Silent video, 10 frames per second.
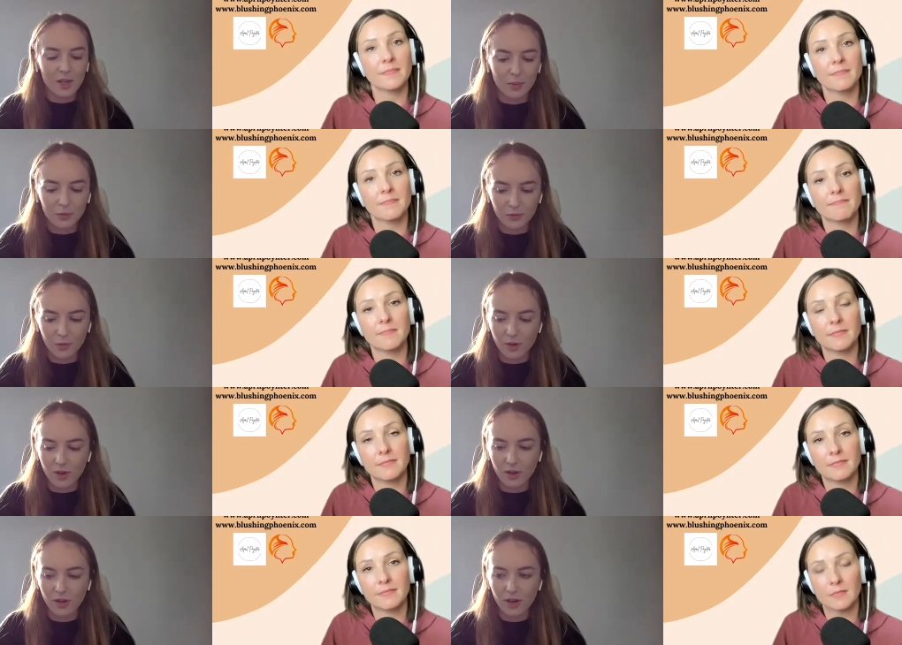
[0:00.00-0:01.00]

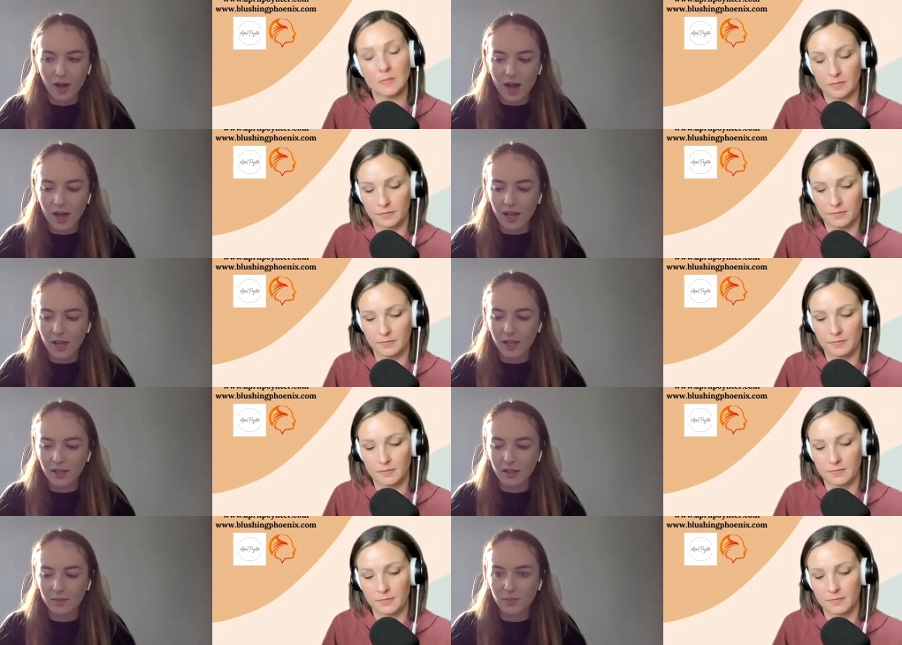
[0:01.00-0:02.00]
Speaker 1: before
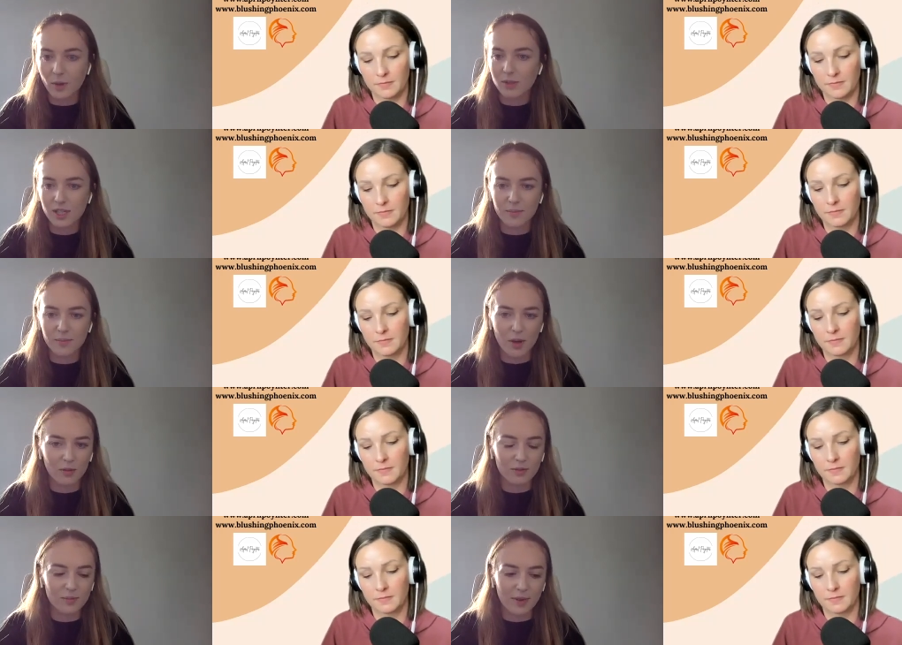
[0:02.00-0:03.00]
I posted
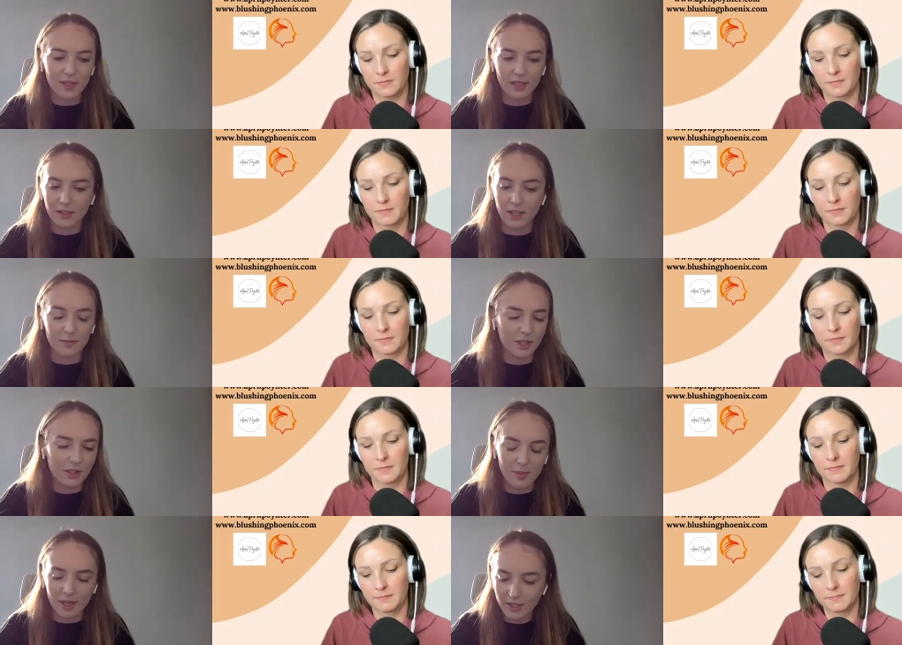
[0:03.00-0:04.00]
about my, like
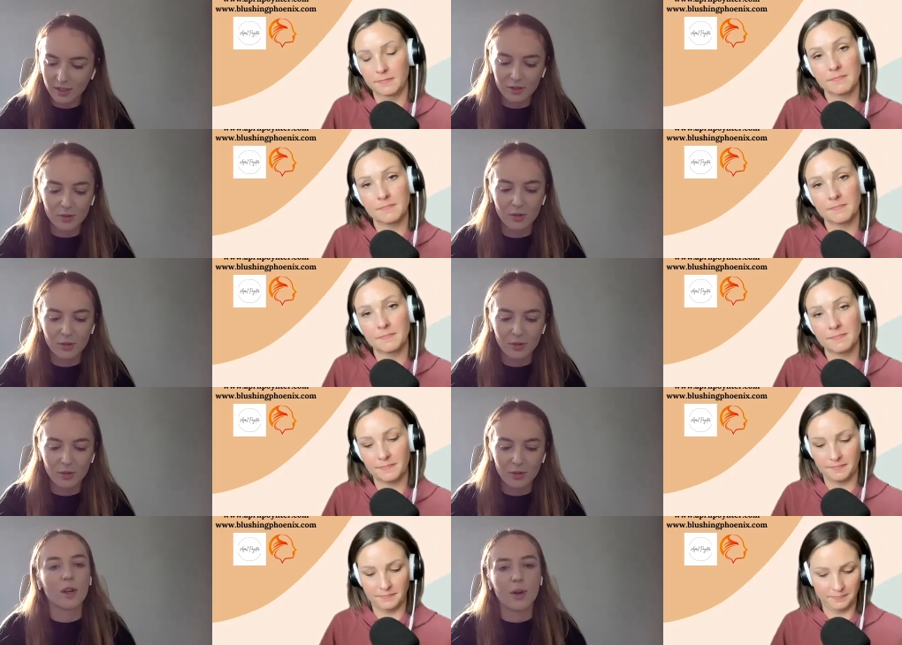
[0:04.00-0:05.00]
either my eating disorder
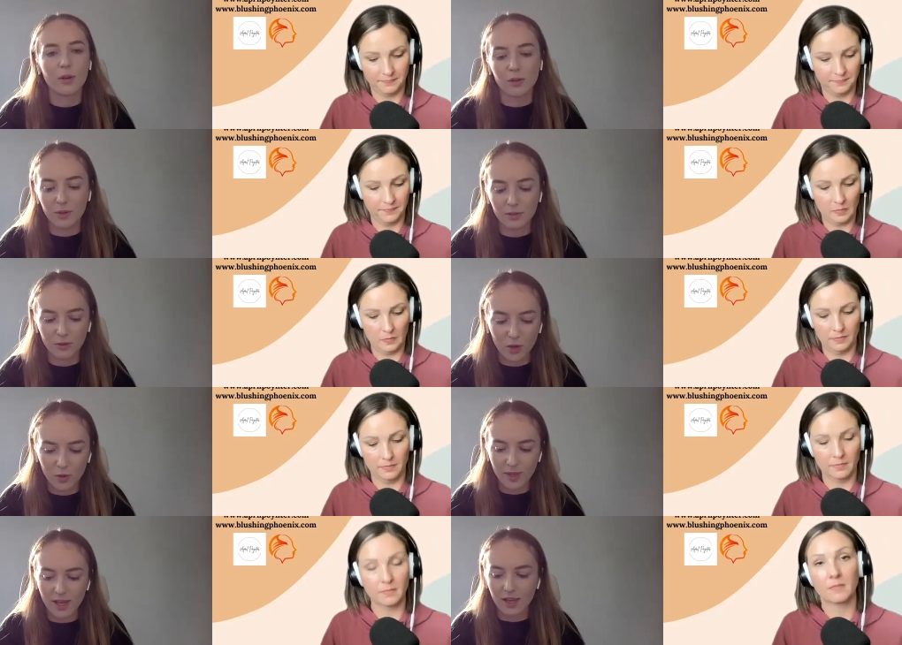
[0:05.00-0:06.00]
or about
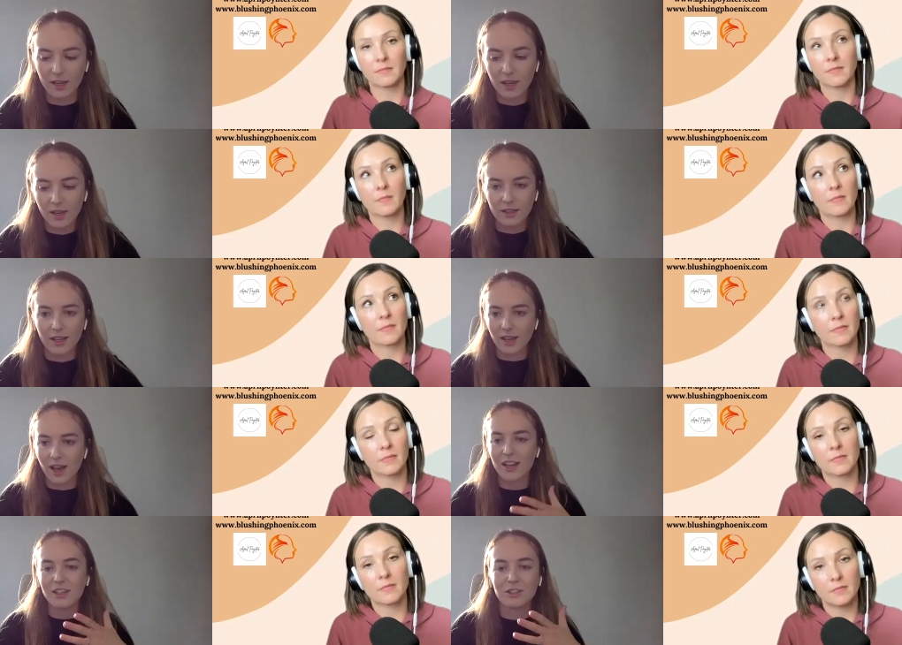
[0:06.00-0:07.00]
erythrophobia,
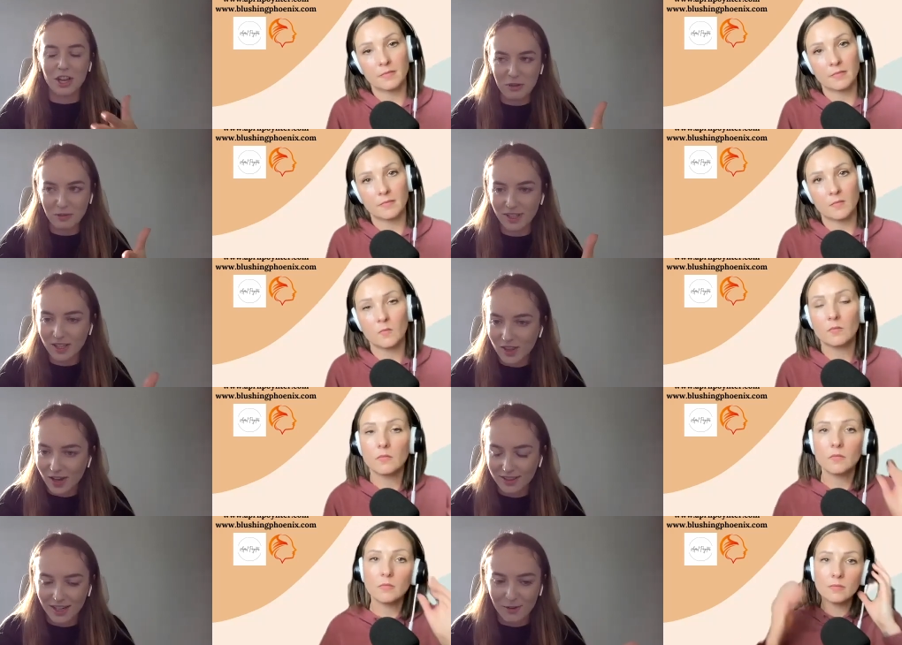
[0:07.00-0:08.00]
like I genuinely
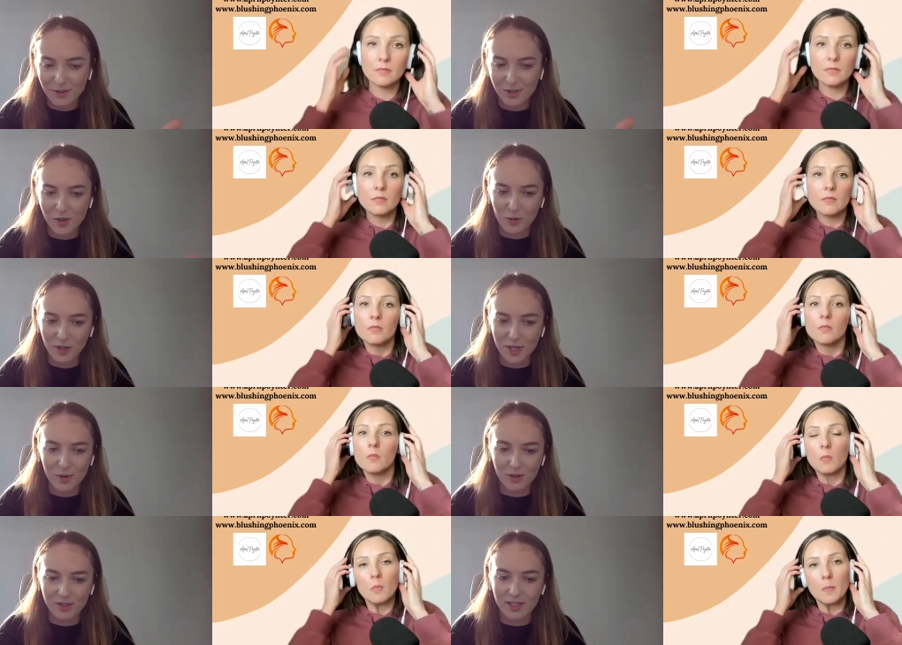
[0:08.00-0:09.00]
thought that I was the only
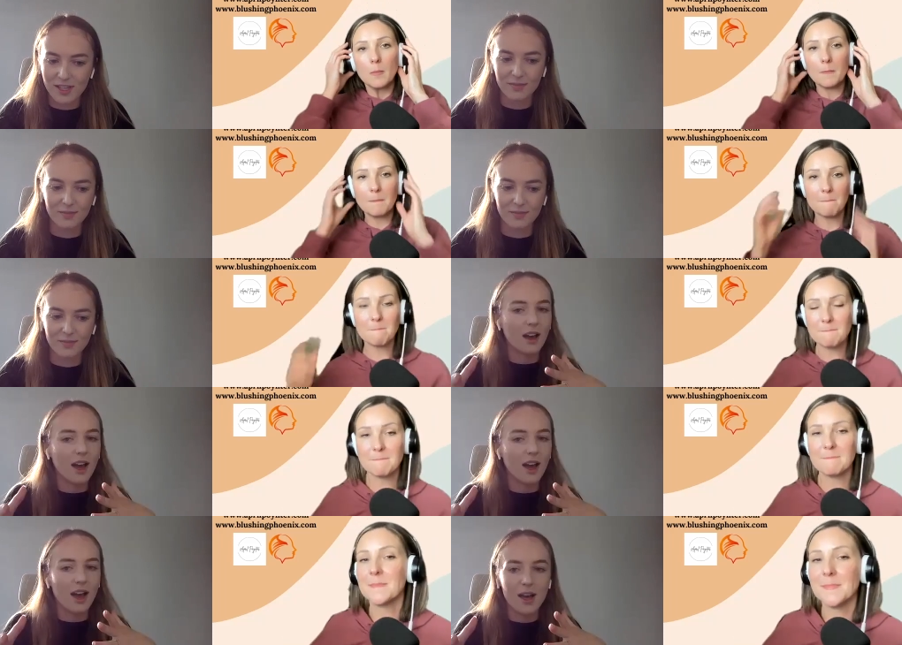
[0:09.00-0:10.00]
person
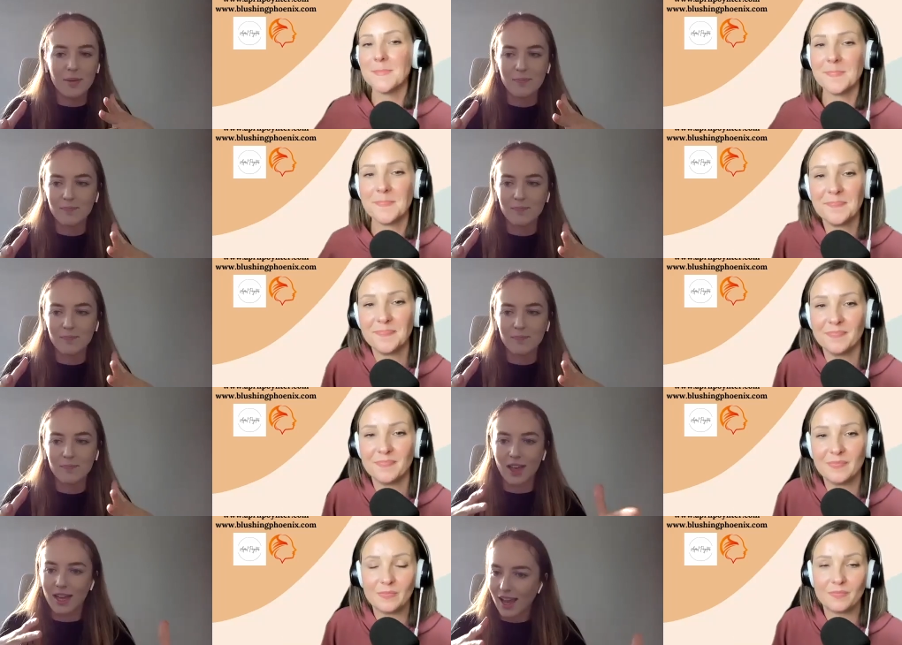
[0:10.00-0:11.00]
um,
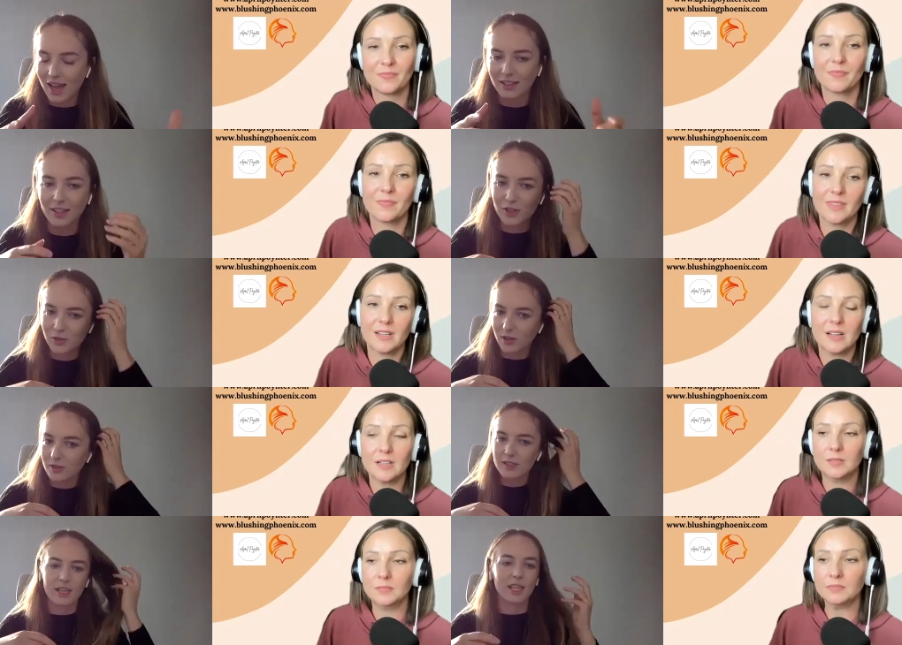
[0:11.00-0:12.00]
that had these
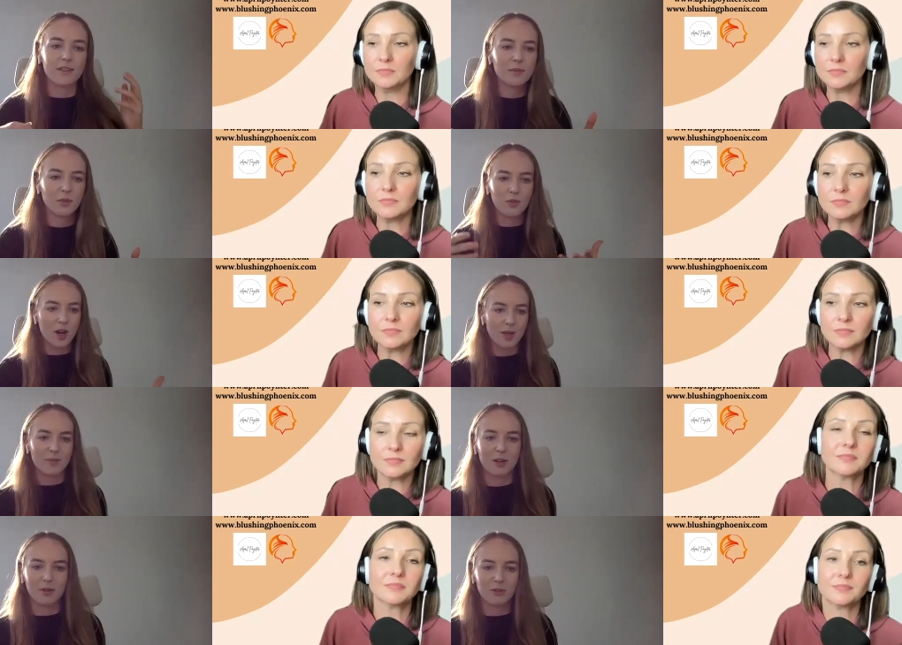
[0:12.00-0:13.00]
struggles. Like even before I
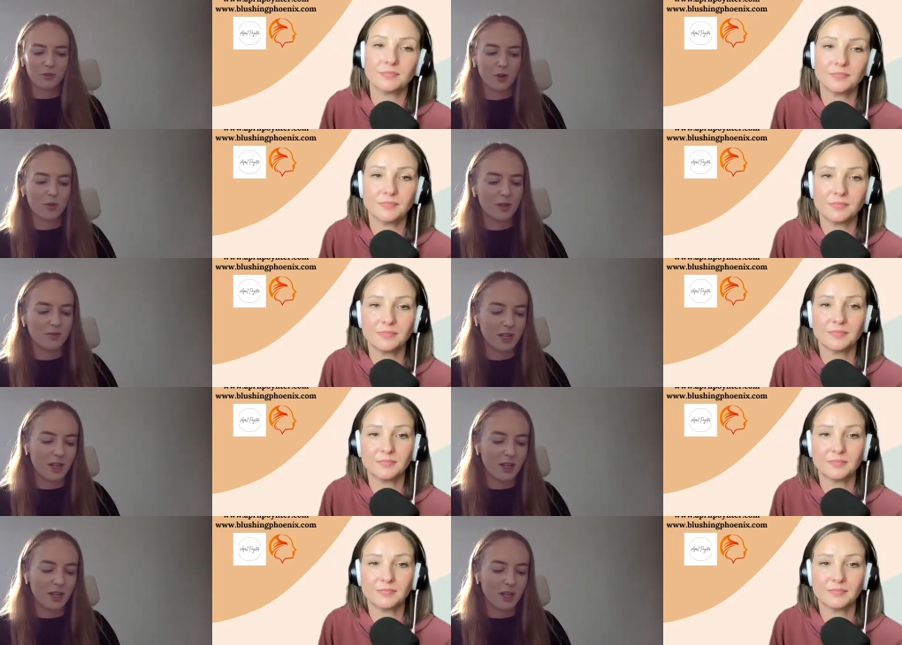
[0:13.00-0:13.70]
made my erythrophobia